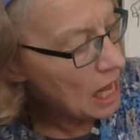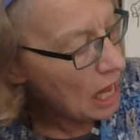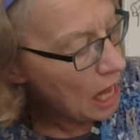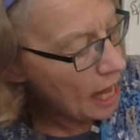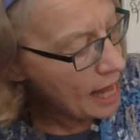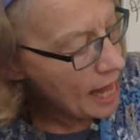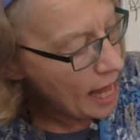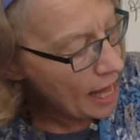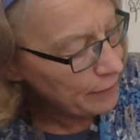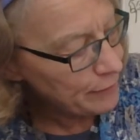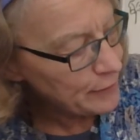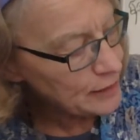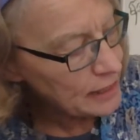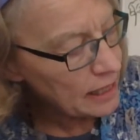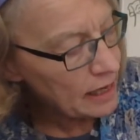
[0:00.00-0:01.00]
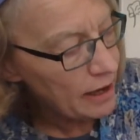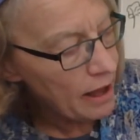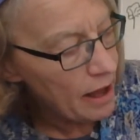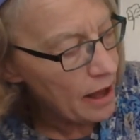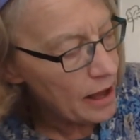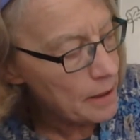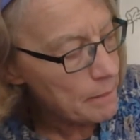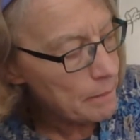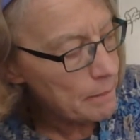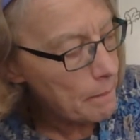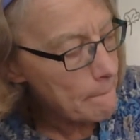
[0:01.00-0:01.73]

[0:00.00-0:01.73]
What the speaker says: I have to climb